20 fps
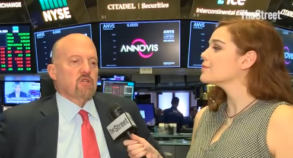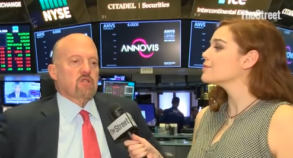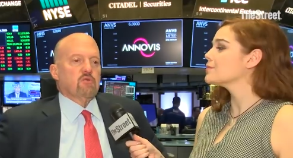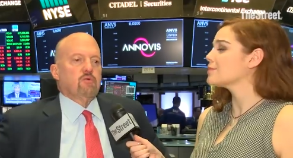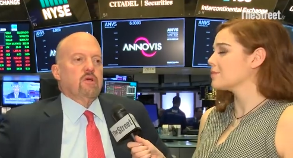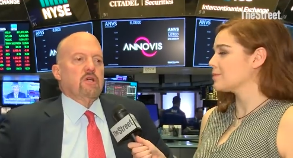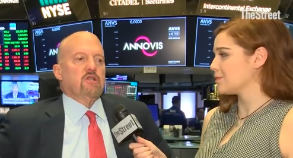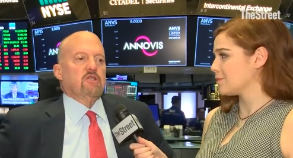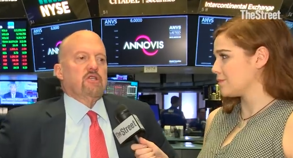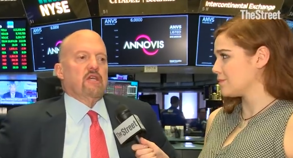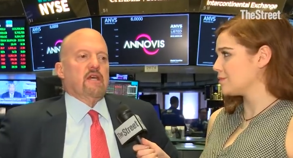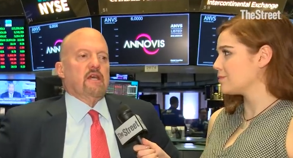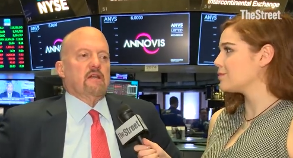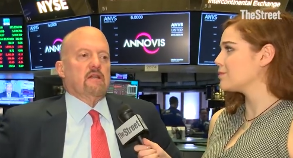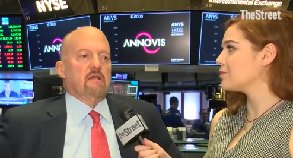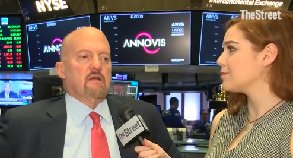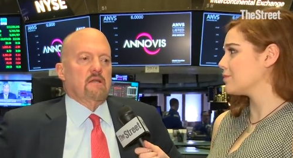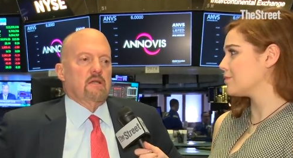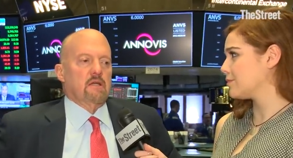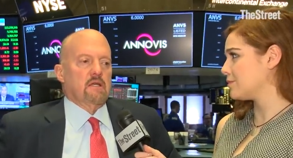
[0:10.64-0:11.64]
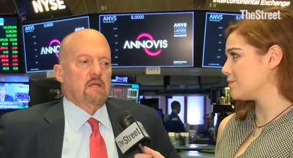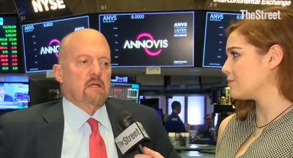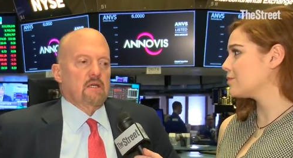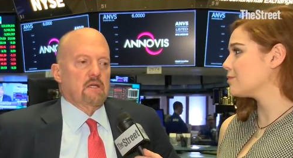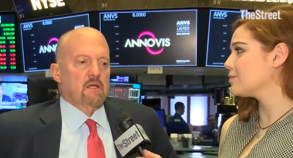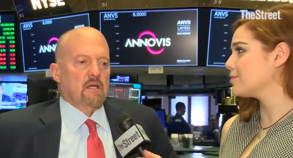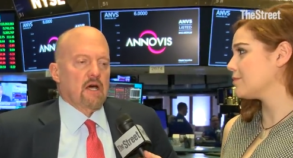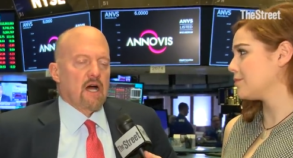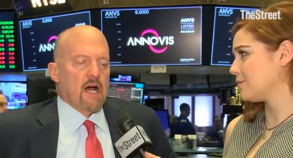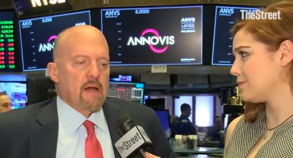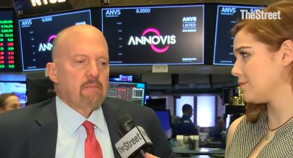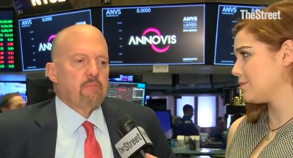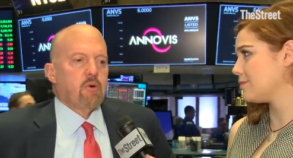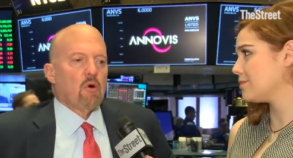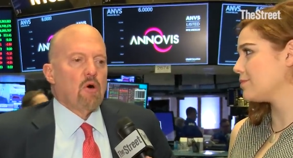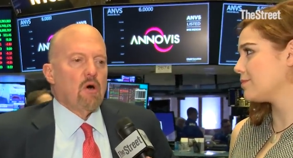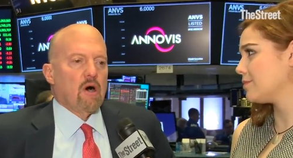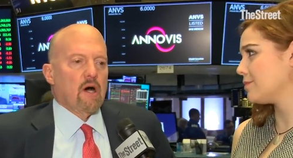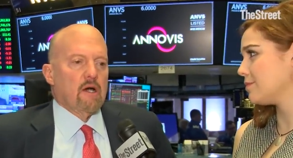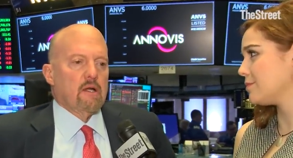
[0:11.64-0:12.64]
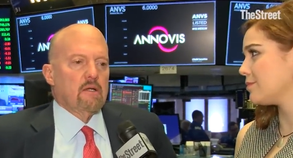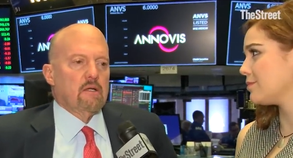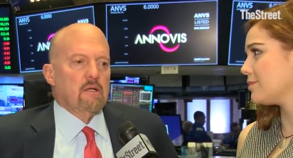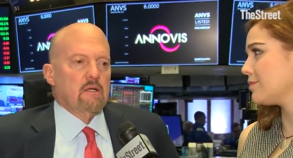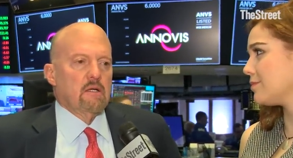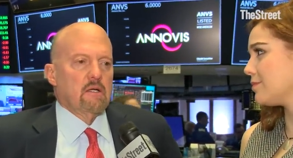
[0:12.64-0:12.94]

Speaker 1: in quicksand, I bought.